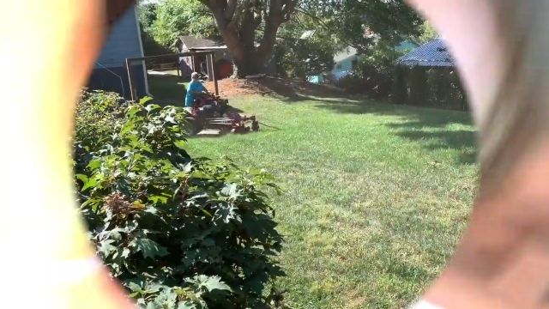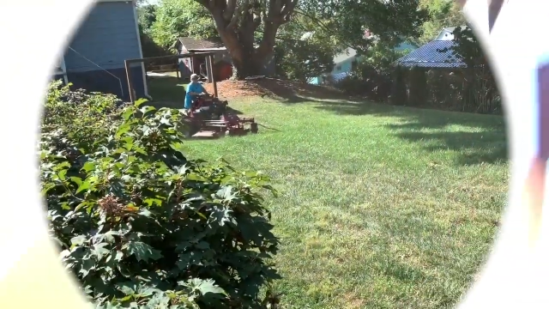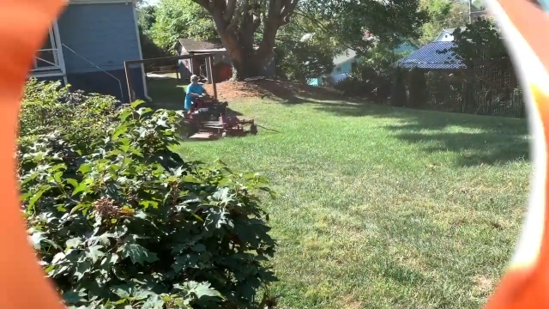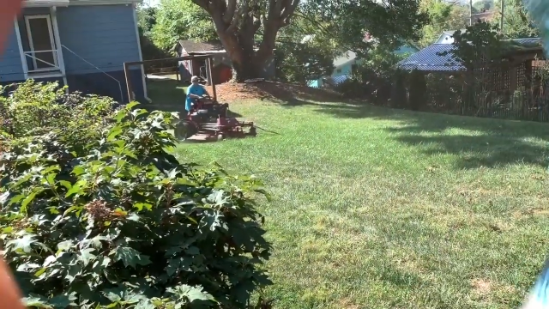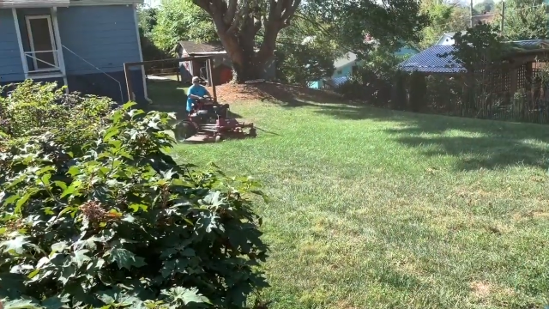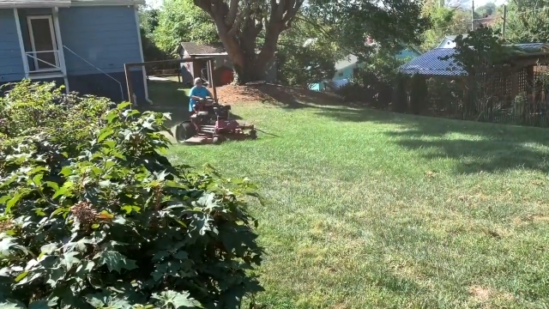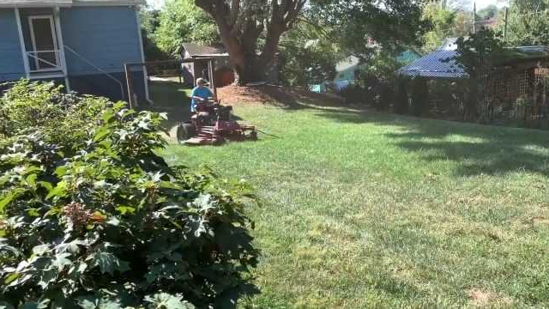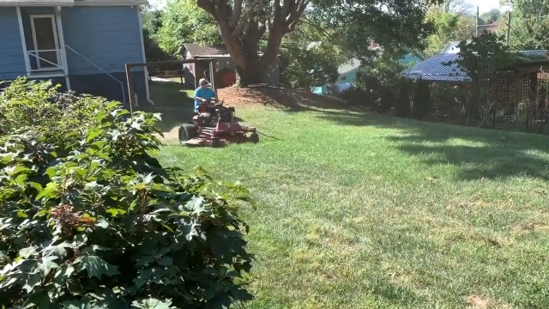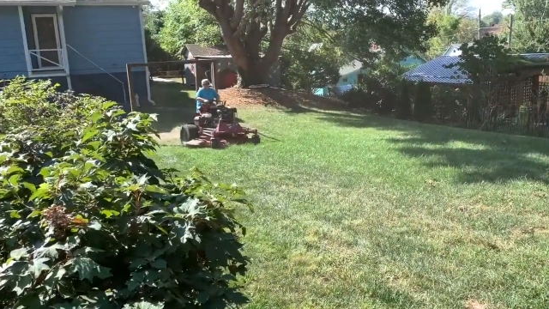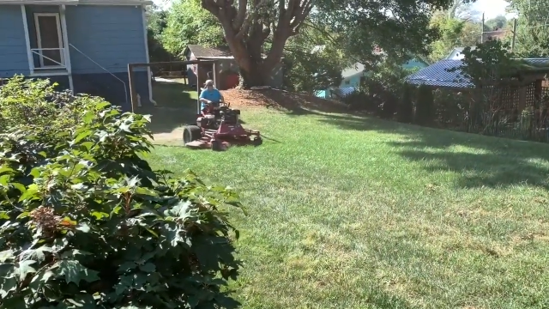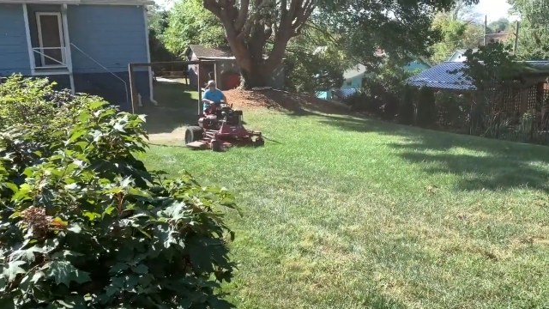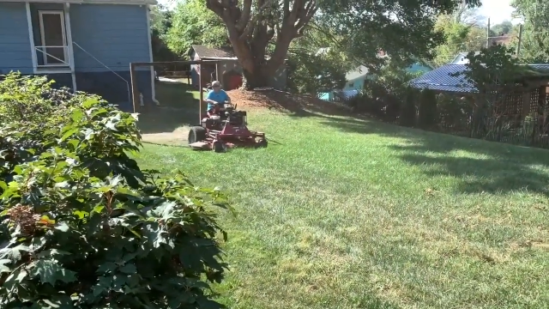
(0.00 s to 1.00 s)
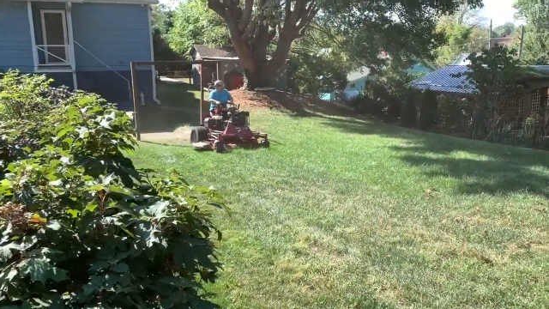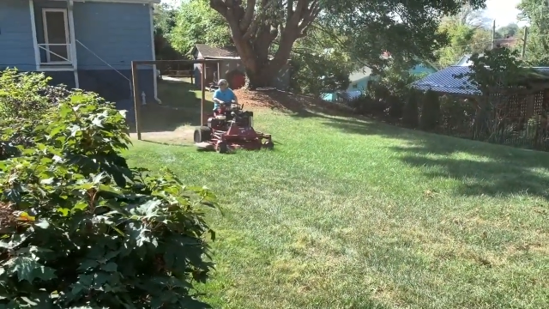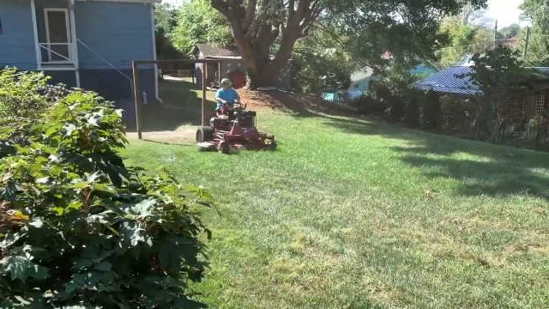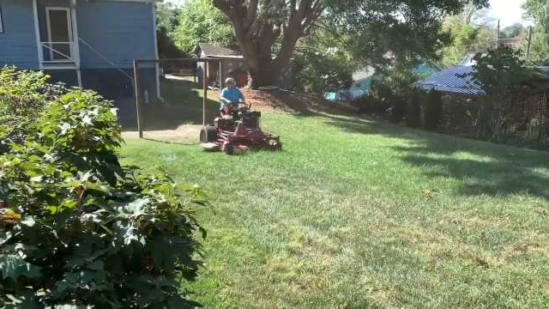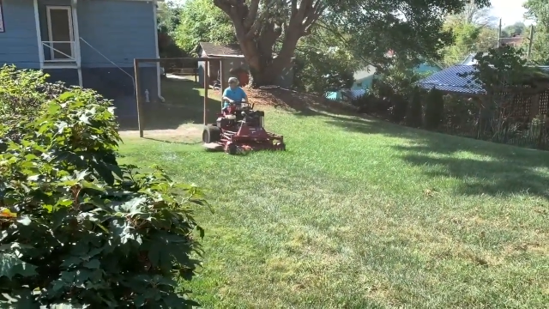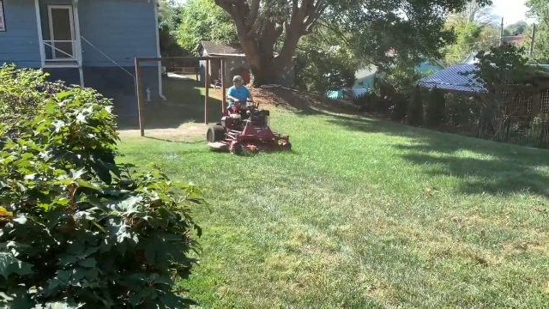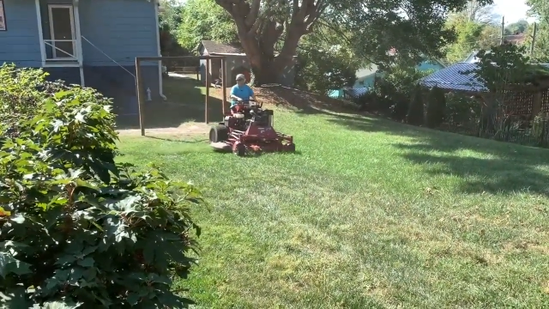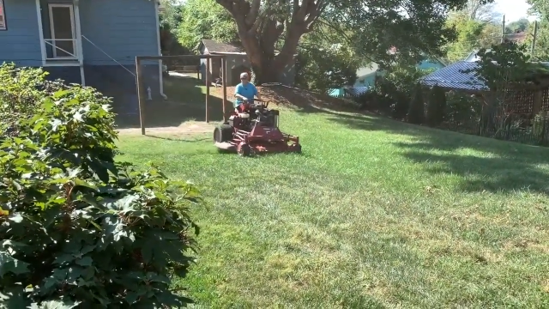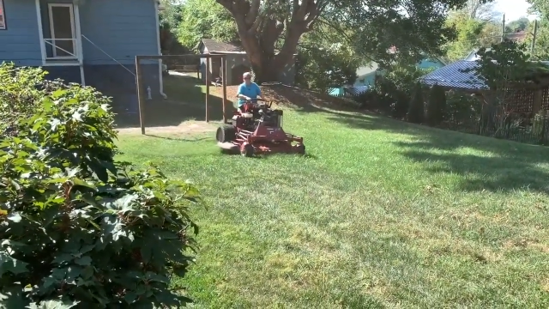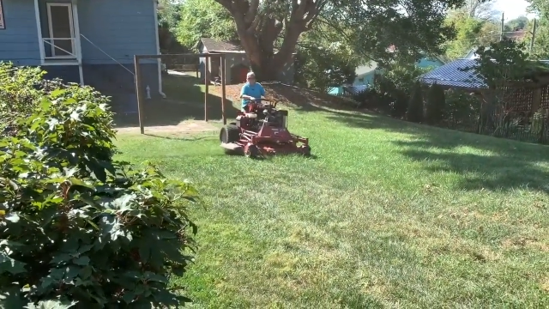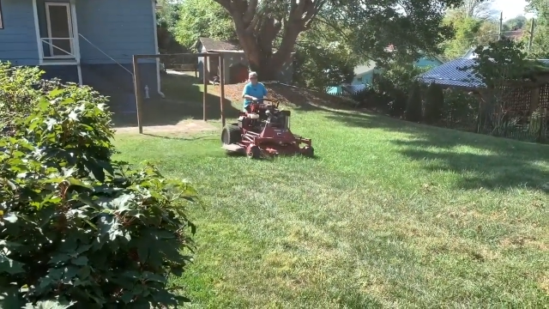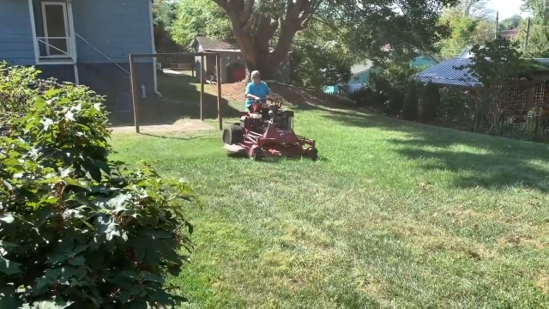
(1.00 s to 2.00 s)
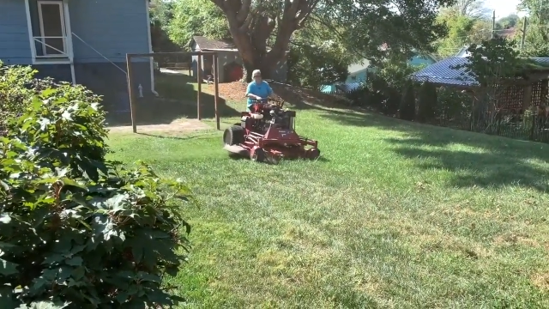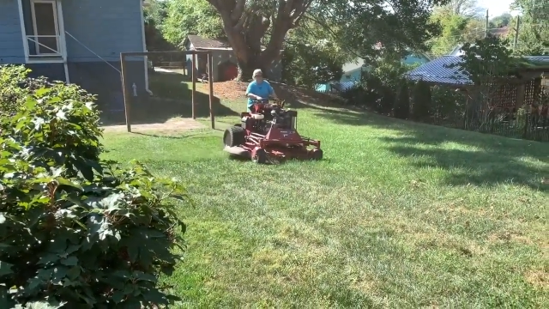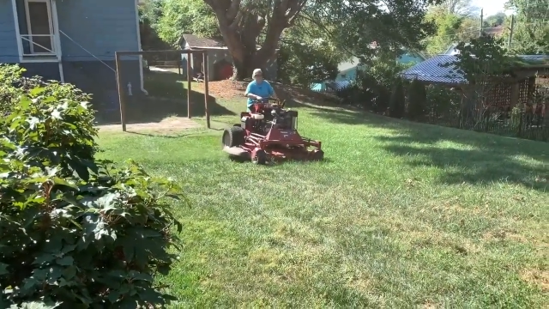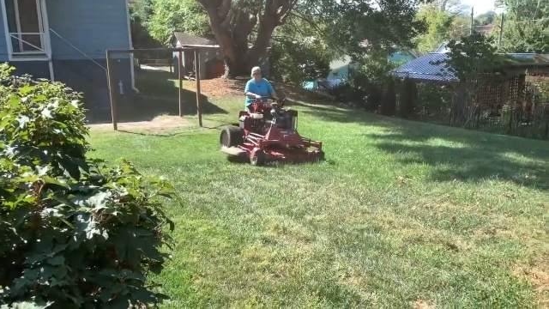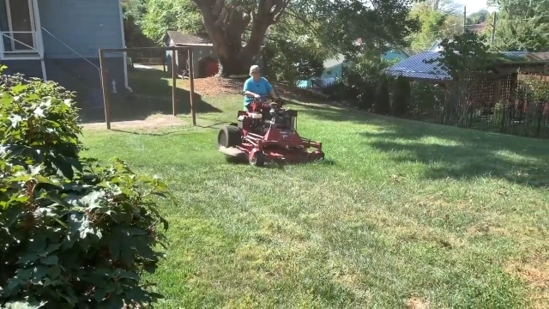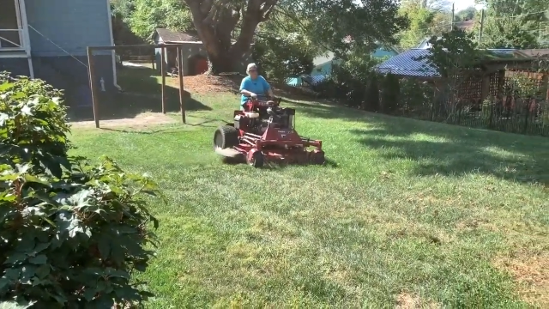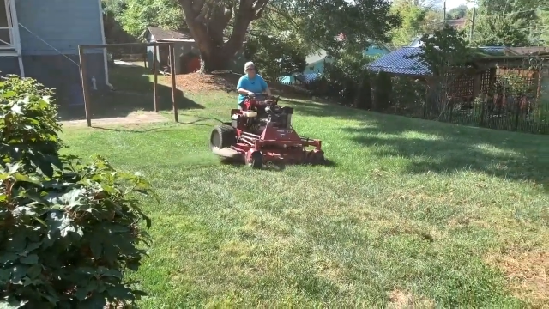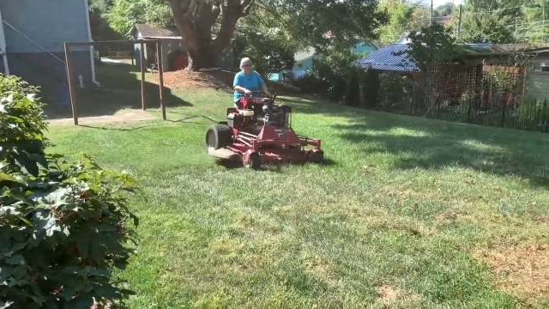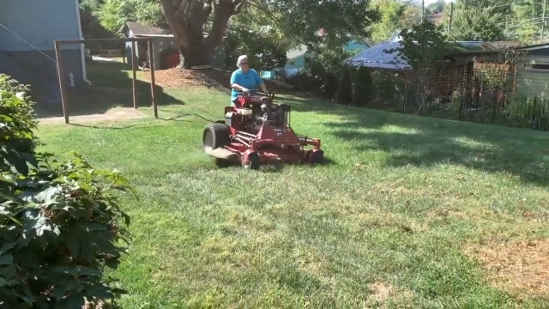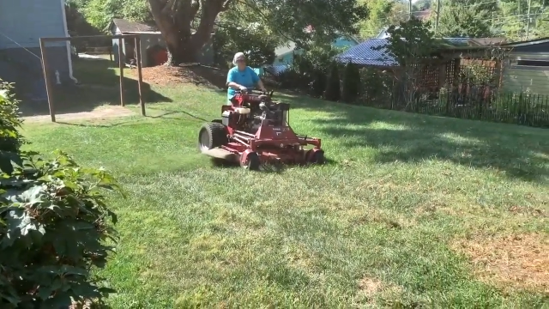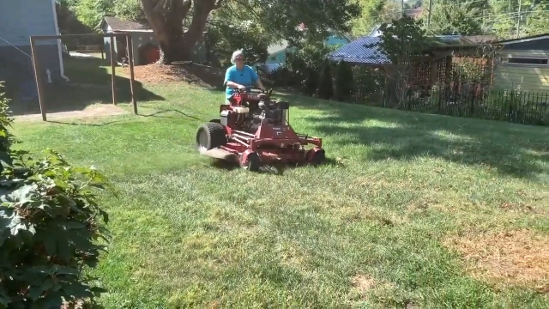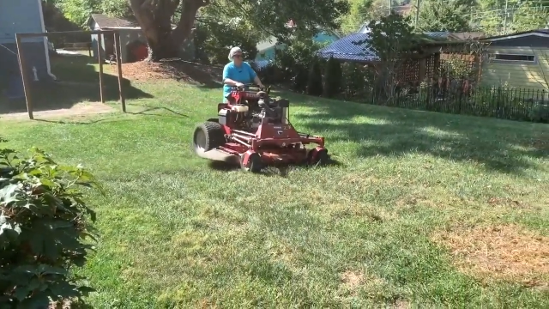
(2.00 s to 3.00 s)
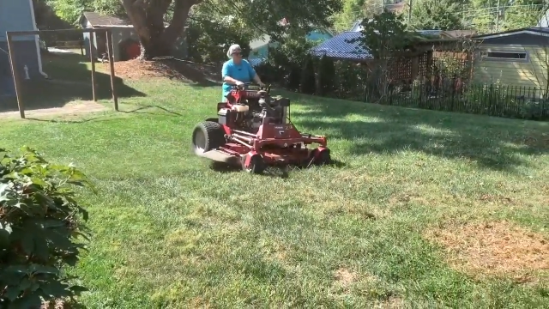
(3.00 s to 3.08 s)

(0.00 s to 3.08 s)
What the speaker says: [unreadable: no face in view]